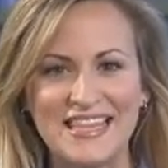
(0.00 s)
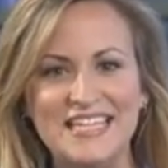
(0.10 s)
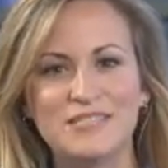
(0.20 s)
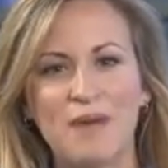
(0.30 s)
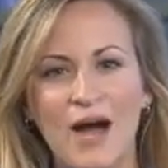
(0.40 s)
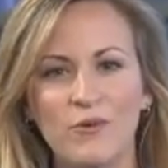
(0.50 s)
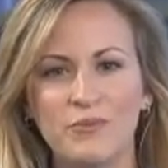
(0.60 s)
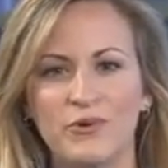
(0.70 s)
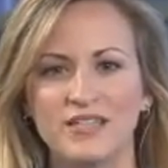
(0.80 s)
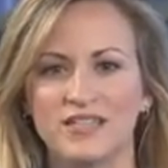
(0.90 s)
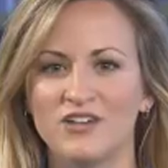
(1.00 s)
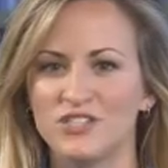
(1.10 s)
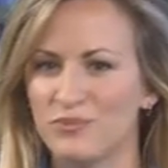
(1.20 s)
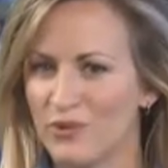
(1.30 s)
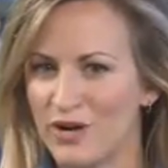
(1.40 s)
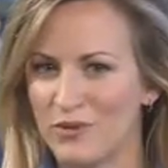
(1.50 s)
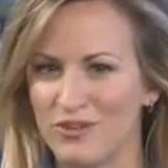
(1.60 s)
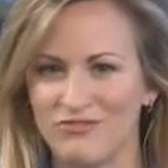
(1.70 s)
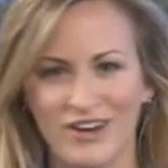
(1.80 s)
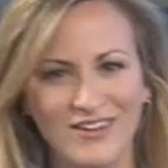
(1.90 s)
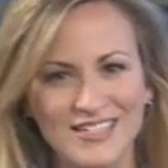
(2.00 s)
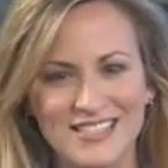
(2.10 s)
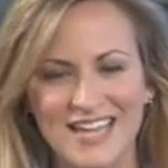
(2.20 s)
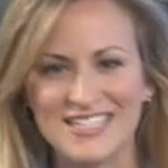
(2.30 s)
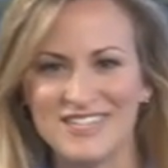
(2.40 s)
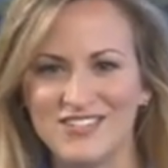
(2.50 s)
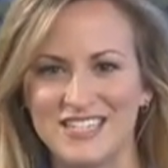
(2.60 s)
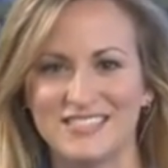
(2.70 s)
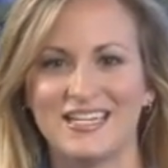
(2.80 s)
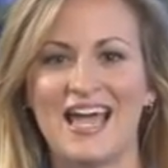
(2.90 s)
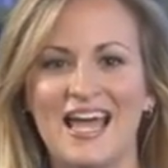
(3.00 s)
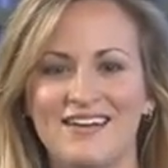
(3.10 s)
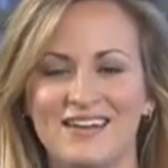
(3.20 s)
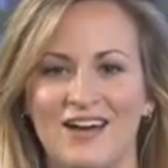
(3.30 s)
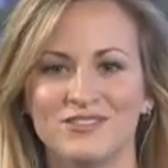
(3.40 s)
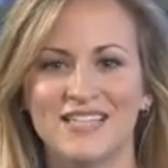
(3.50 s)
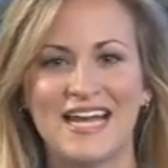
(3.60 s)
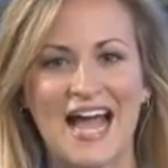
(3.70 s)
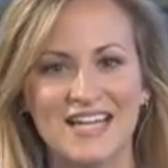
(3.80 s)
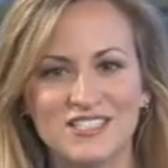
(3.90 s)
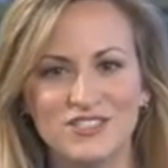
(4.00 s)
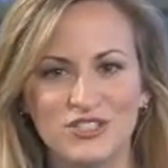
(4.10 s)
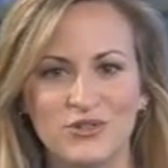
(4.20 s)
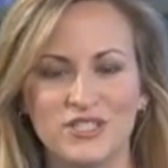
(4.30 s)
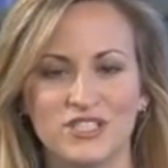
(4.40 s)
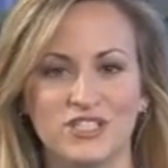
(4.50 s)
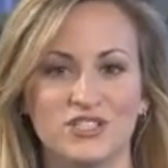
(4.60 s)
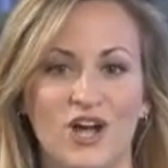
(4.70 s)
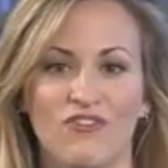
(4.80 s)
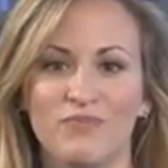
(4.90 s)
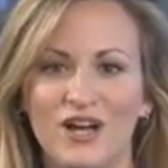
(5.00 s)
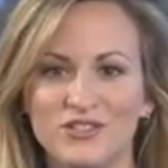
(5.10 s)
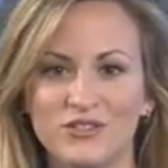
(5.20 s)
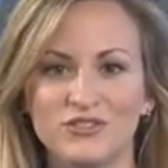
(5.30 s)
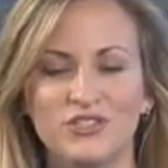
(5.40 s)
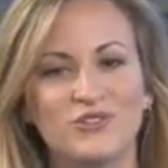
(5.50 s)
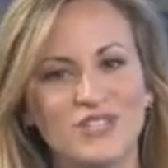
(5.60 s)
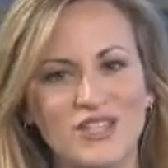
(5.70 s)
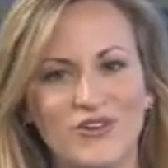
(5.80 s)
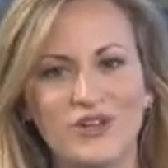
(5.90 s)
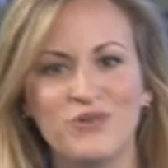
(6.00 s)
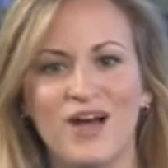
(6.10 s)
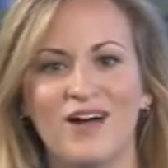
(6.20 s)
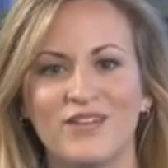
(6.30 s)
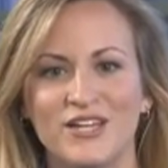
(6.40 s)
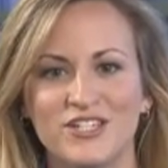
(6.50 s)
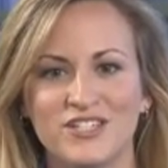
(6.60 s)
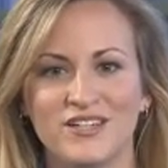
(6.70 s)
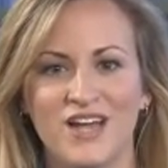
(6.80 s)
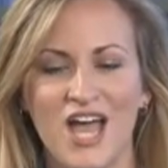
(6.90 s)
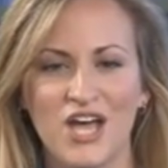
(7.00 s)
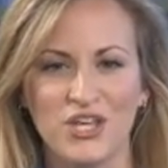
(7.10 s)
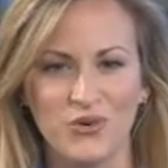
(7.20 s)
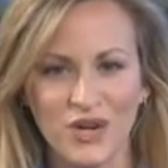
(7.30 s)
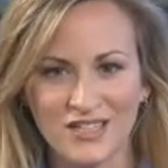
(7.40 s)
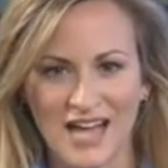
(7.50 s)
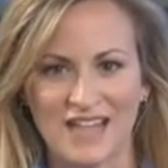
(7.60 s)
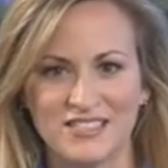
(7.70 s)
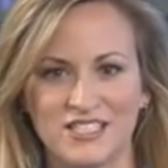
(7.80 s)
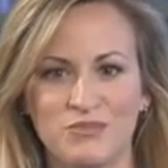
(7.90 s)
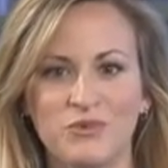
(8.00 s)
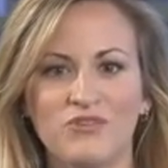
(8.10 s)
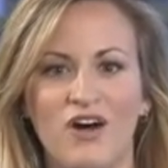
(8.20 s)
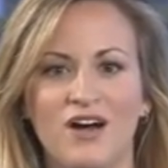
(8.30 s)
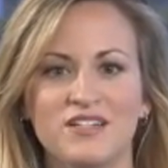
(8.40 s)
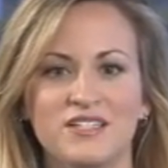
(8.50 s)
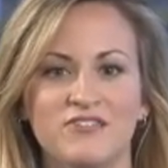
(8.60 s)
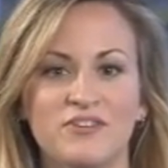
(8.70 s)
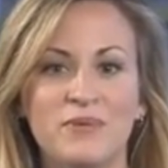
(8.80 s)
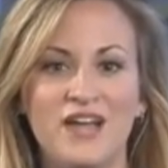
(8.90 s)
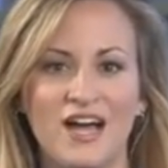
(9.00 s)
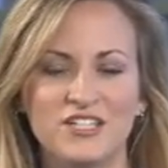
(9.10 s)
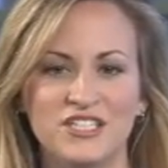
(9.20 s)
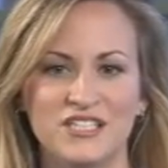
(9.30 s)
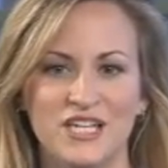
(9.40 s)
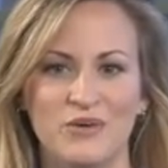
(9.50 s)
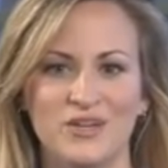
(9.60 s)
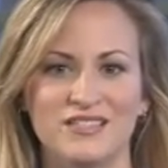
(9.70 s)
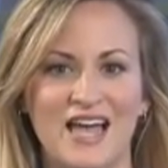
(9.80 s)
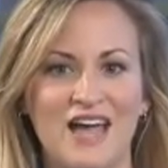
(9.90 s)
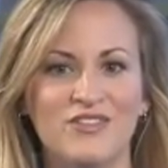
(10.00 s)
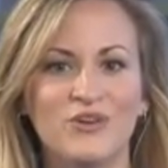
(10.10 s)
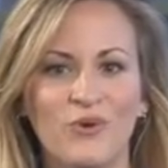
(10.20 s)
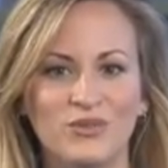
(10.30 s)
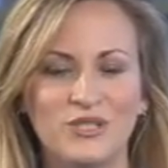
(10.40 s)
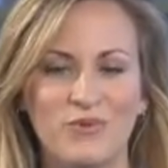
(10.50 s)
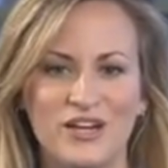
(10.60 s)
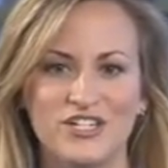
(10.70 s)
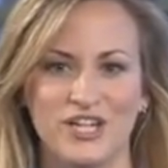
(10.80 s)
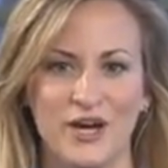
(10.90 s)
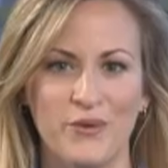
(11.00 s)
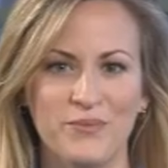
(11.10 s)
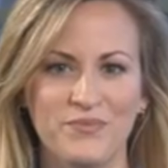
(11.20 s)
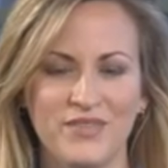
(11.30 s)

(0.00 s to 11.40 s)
These PowerPoints are supported with various activities and handouts that ask students to solve puzzles using their new knowledge. Your classes move on to the Fibonacci sequence and the golden ratio.